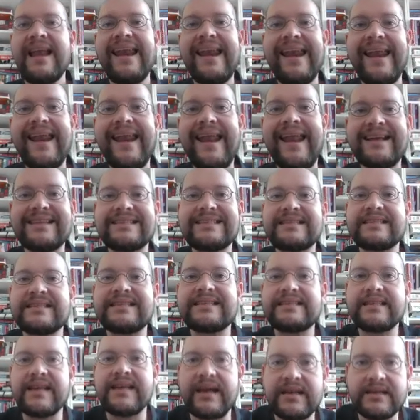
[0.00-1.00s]
less
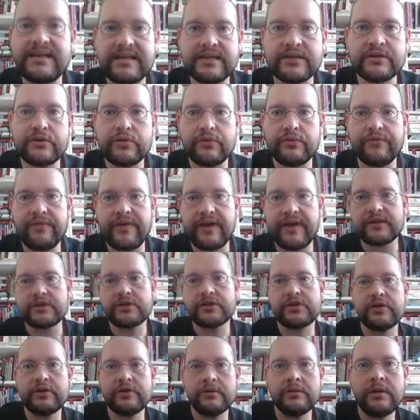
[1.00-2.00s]
state
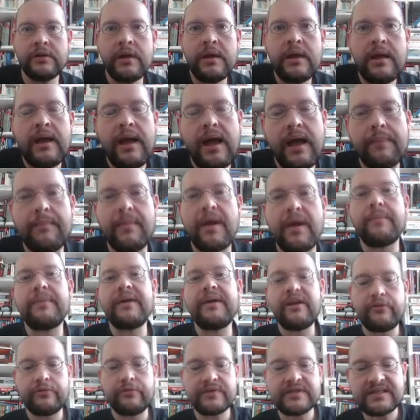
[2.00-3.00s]
intervention, and maybe
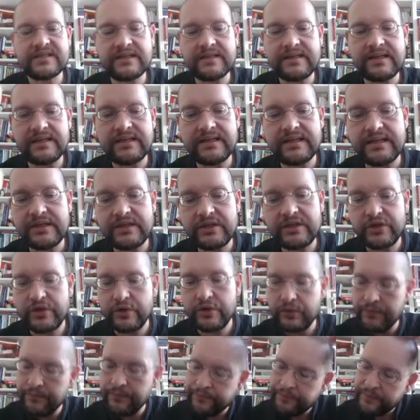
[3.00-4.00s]
it was needed to,